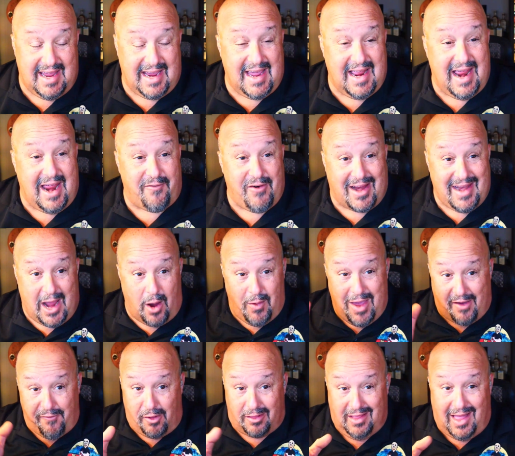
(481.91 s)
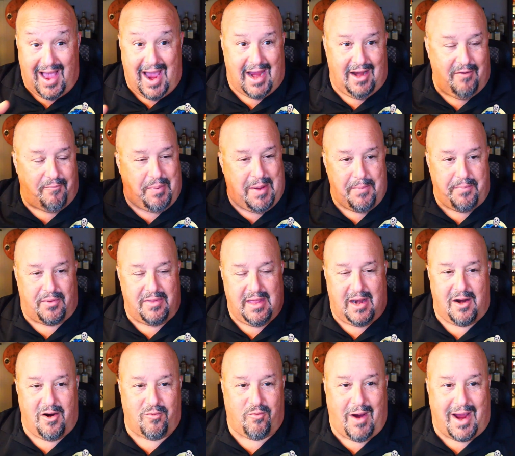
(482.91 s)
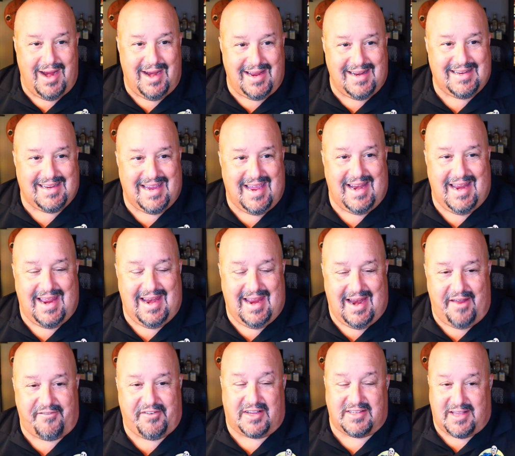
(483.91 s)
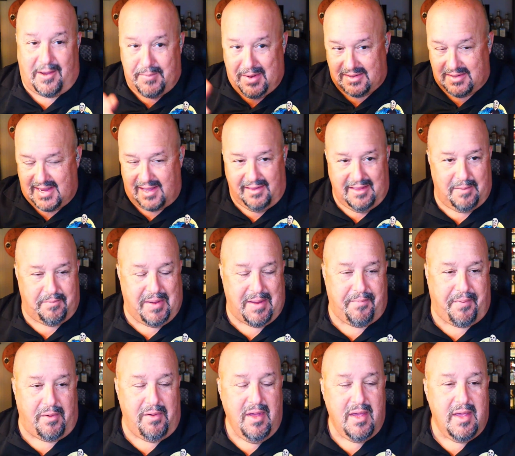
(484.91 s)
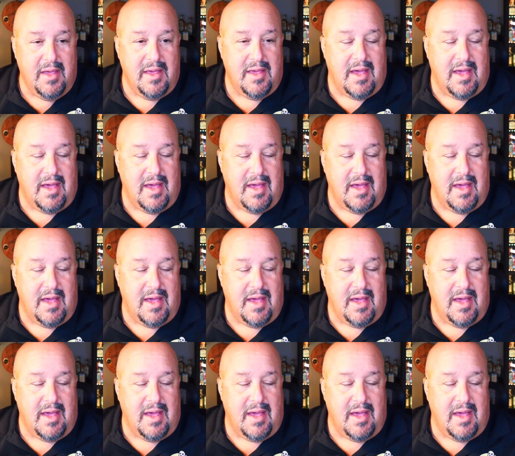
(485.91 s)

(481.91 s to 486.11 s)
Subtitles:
in on it, right now we have a line of people that are waiting to get in on it because I've been telling people.